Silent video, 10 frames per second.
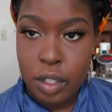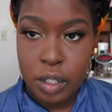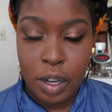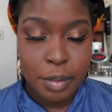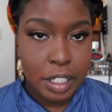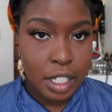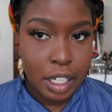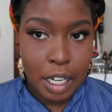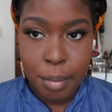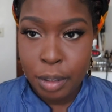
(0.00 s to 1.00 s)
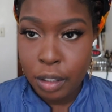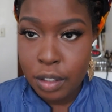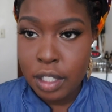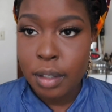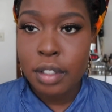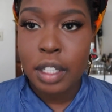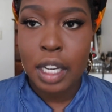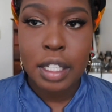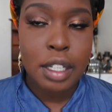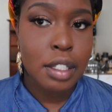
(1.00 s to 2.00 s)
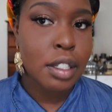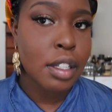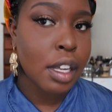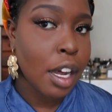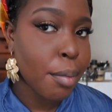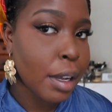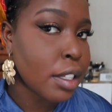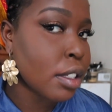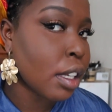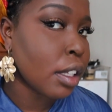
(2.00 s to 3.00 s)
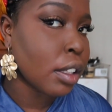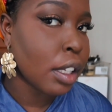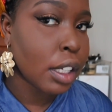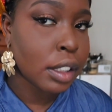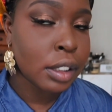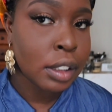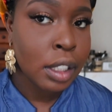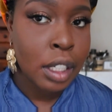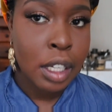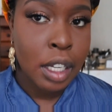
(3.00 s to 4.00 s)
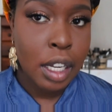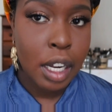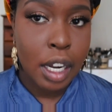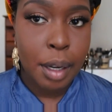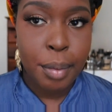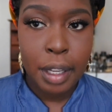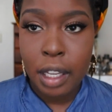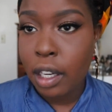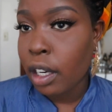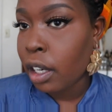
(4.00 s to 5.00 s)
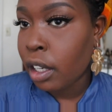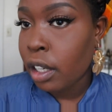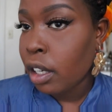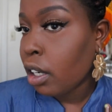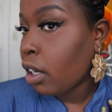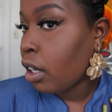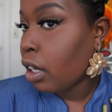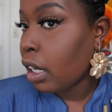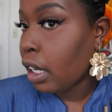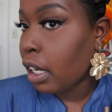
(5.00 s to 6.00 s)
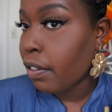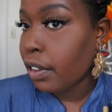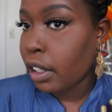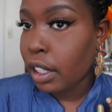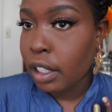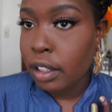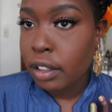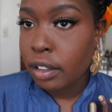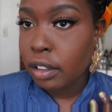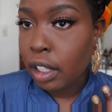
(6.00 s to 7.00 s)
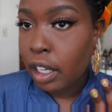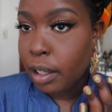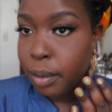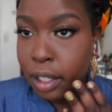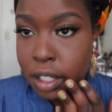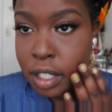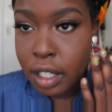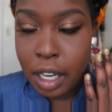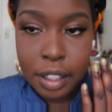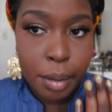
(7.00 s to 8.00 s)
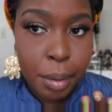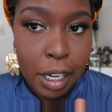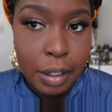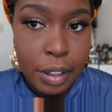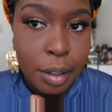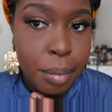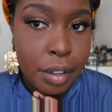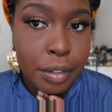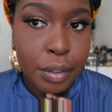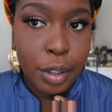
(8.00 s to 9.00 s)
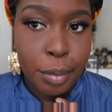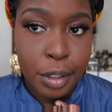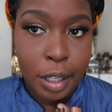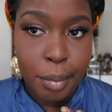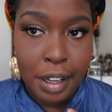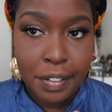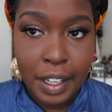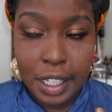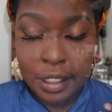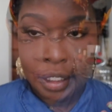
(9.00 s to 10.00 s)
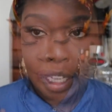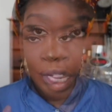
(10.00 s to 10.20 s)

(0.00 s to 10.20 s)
So I'm just gonna come close up so you guys can see how my skin looks here and everything. You can see how the powder performed on my face.